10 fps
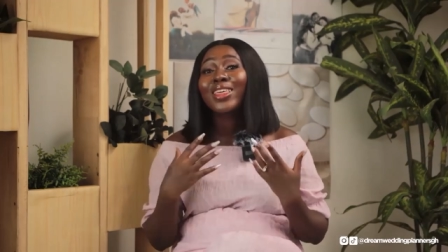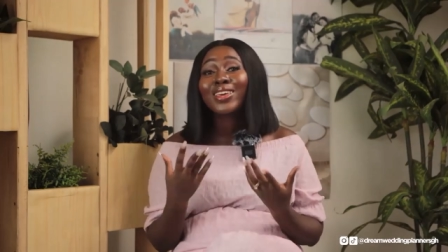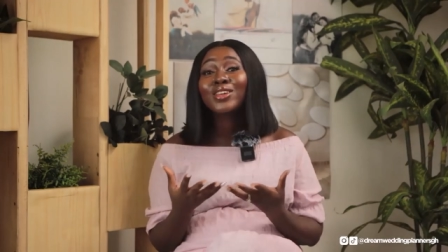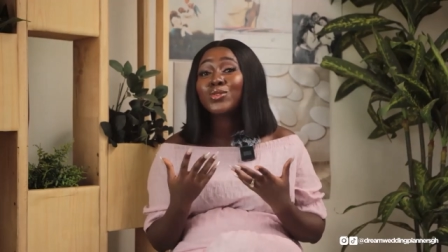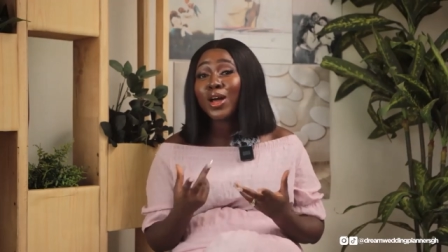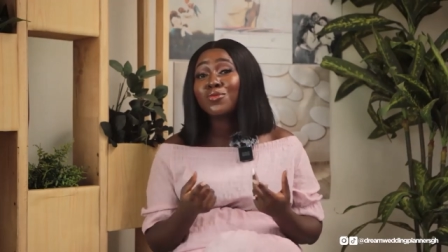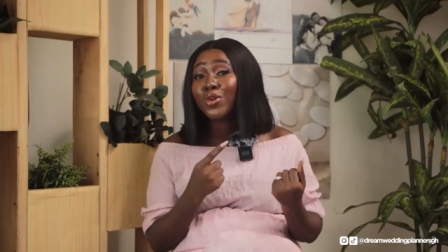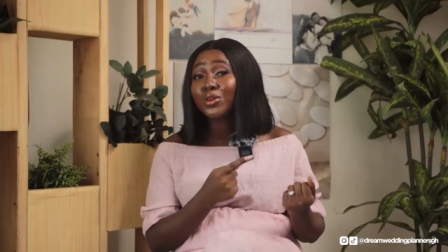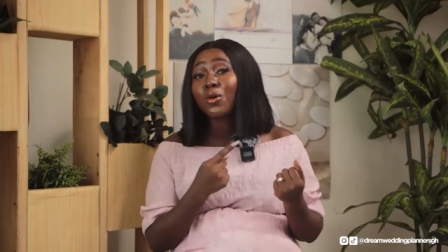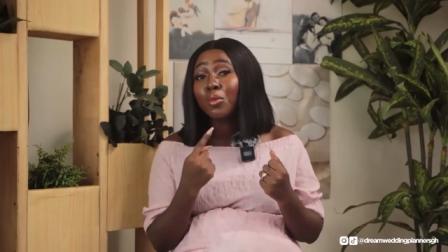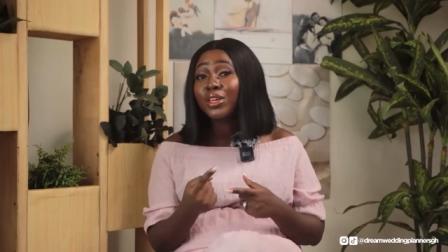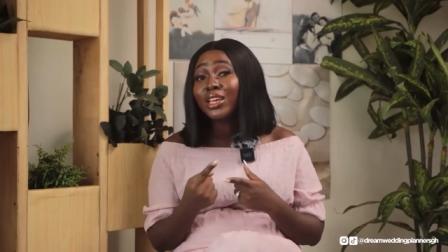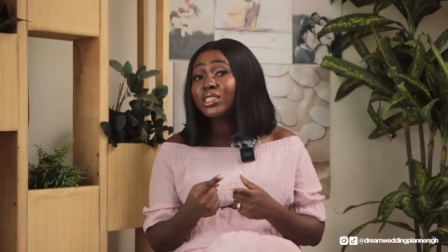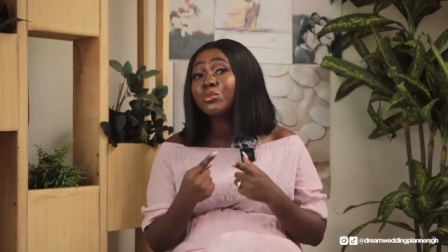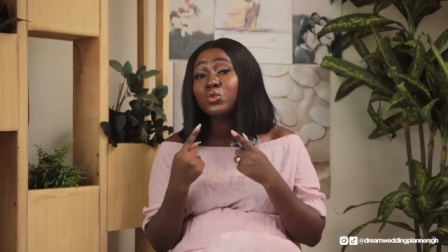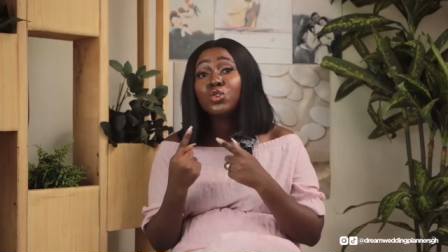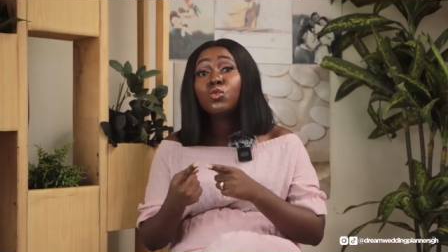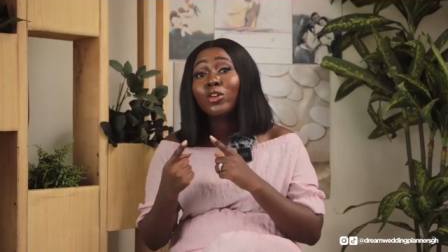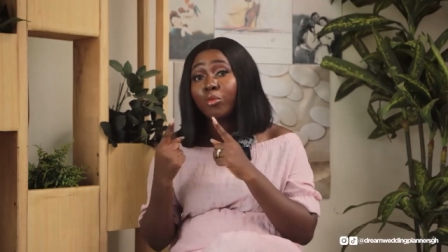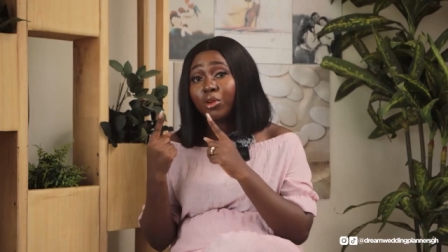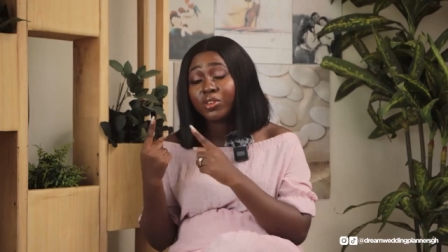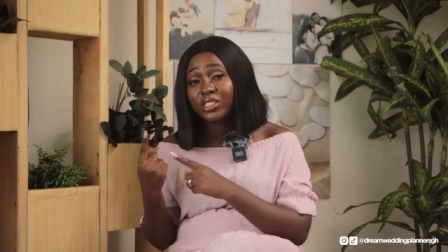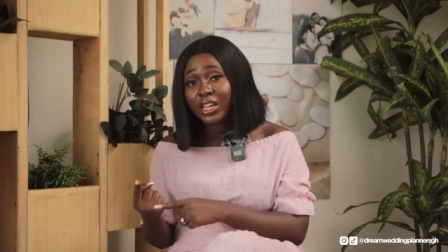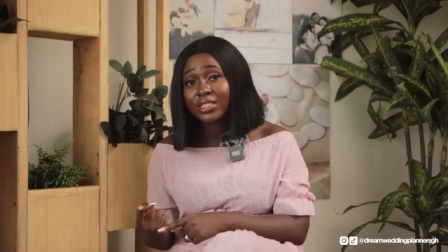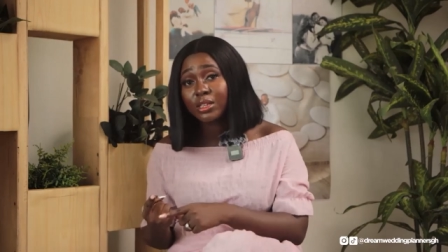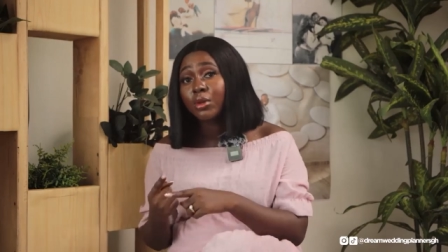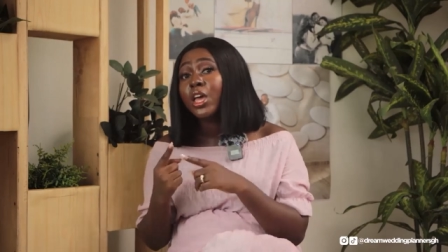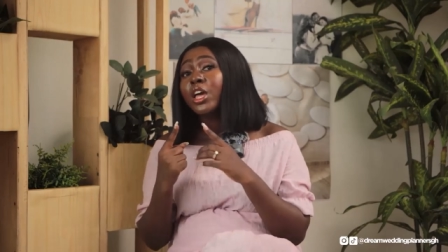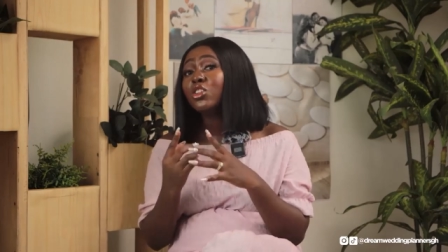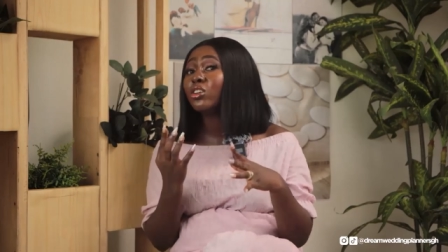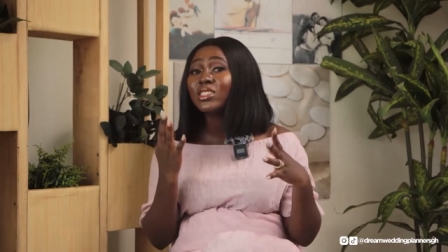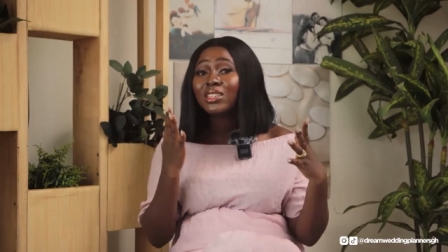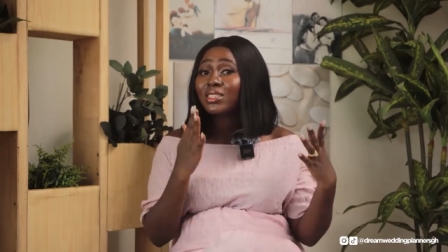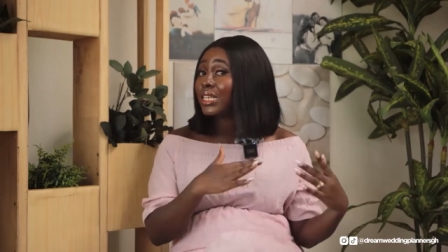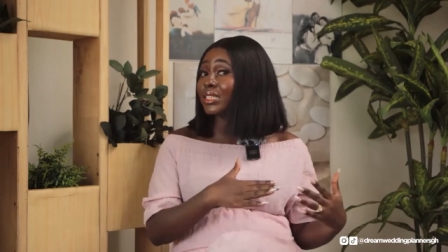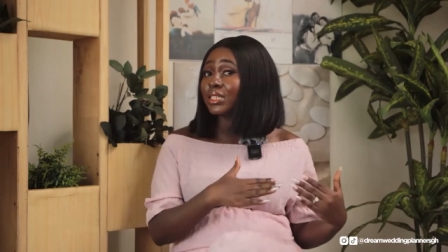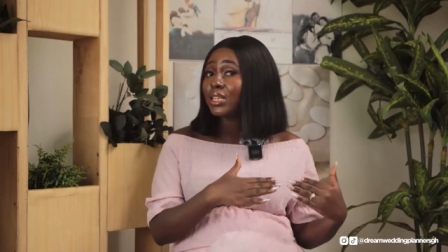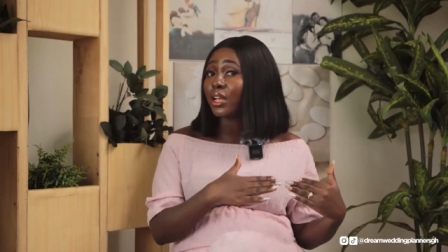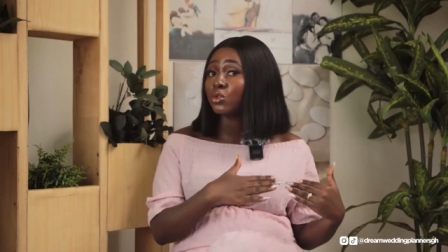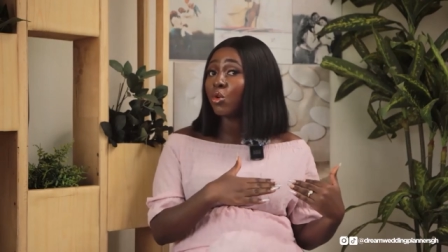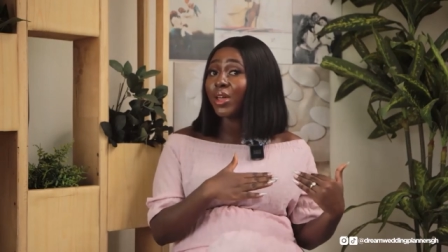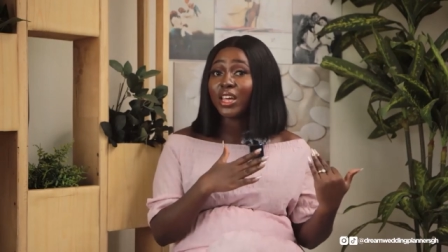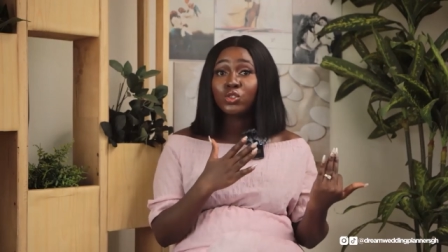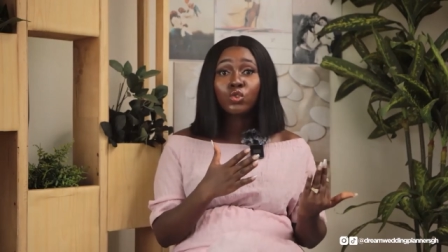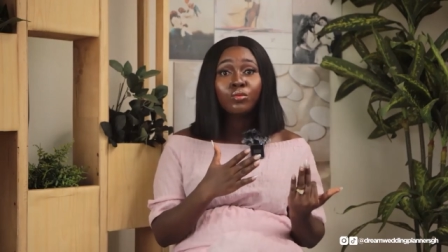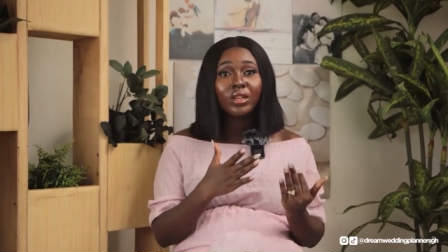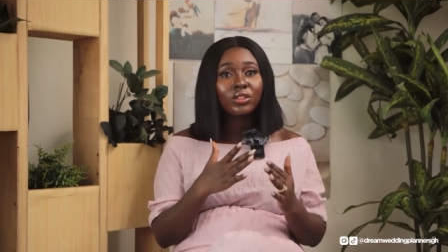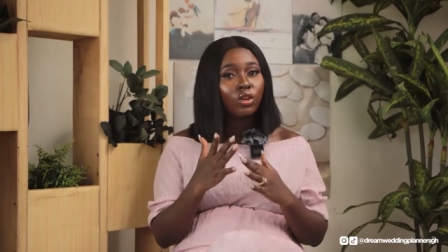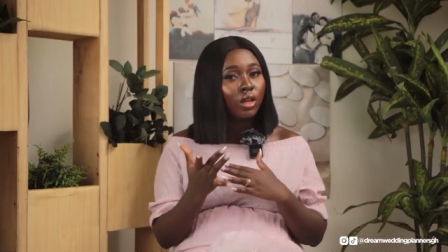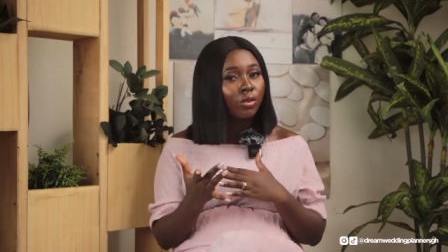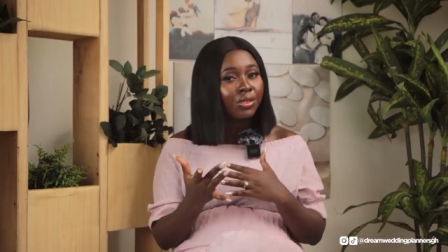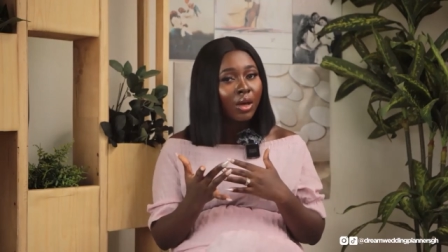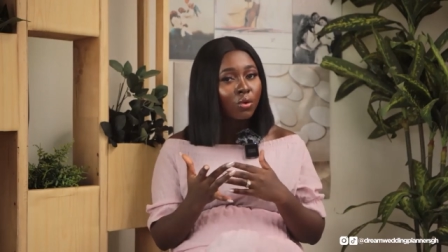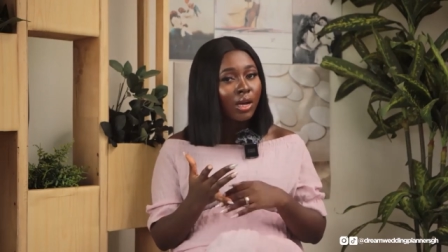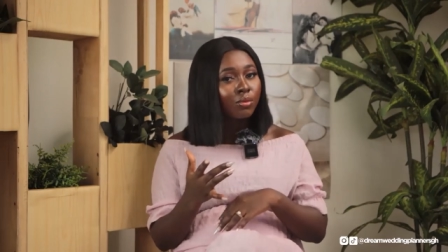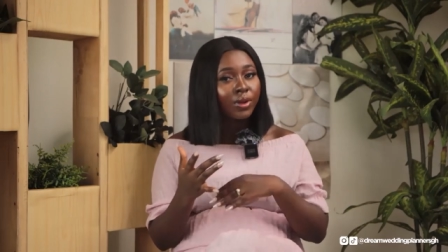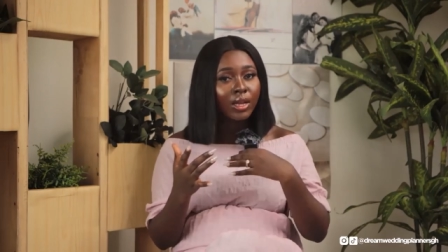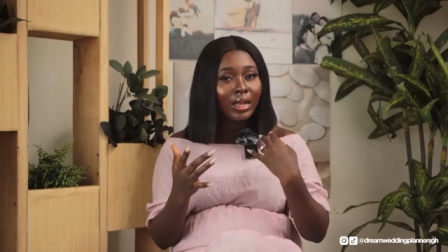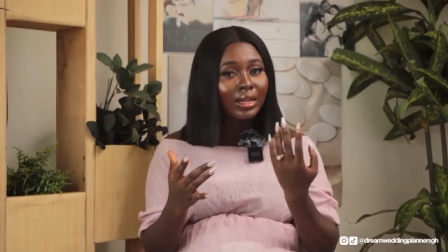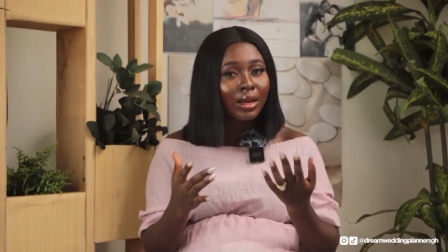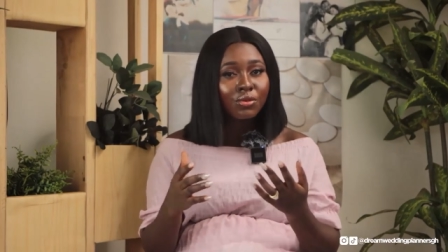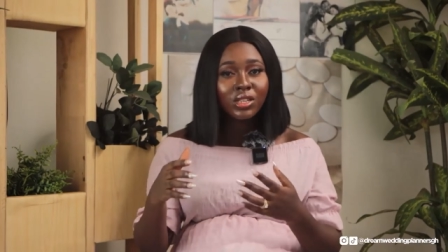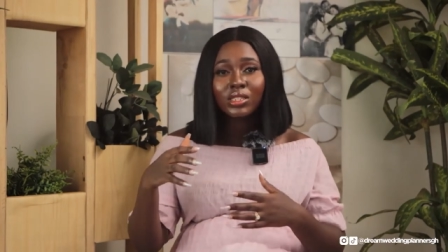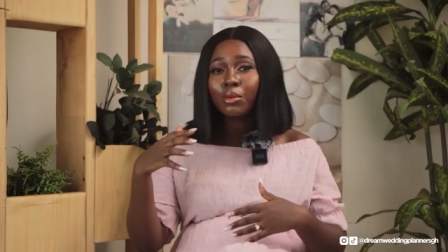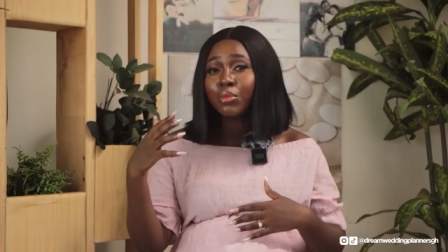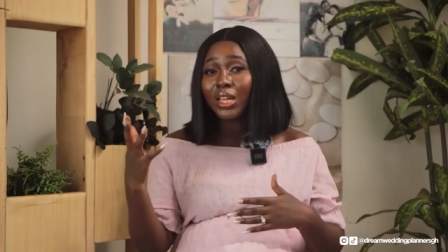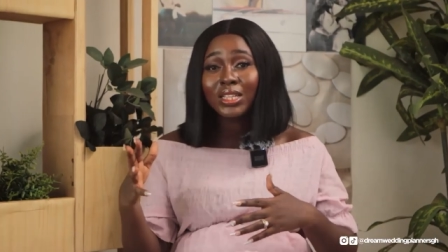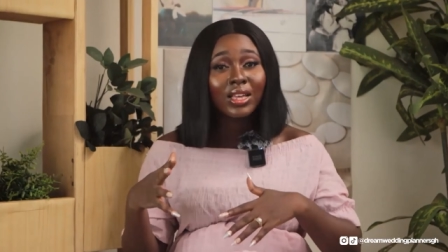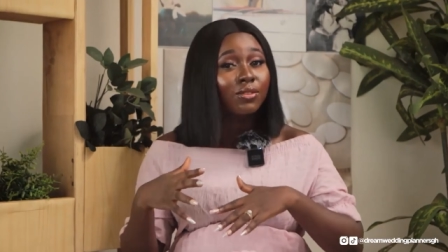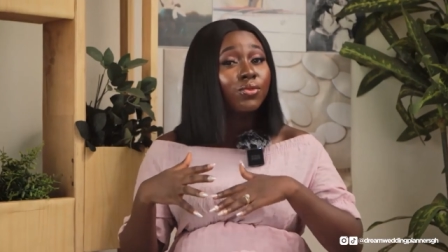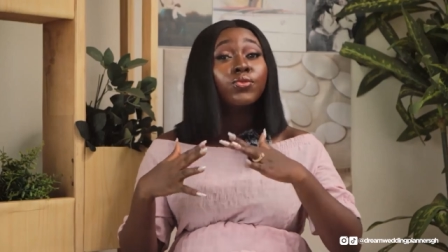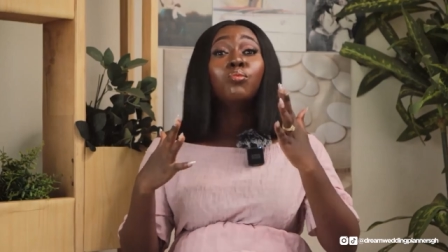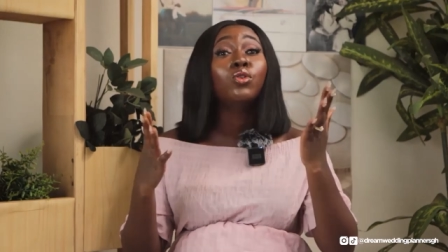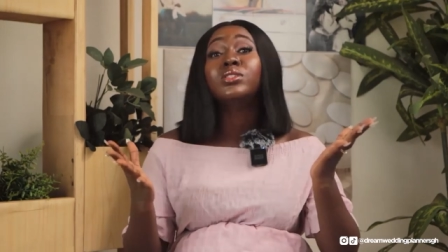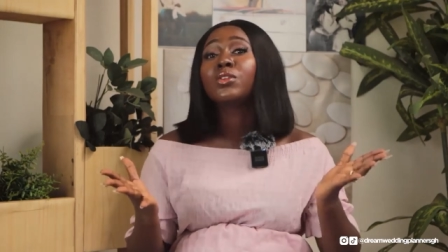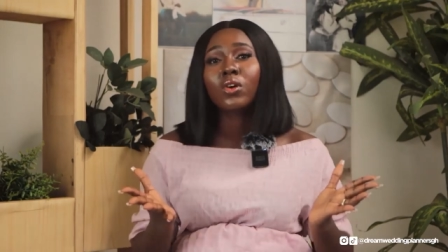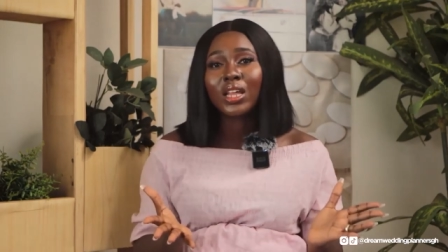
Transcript: The key is to have regular communication between you and your professional team. Don't just sit at home and assume that your decorator will come with cutlery and plates and fufu bowls and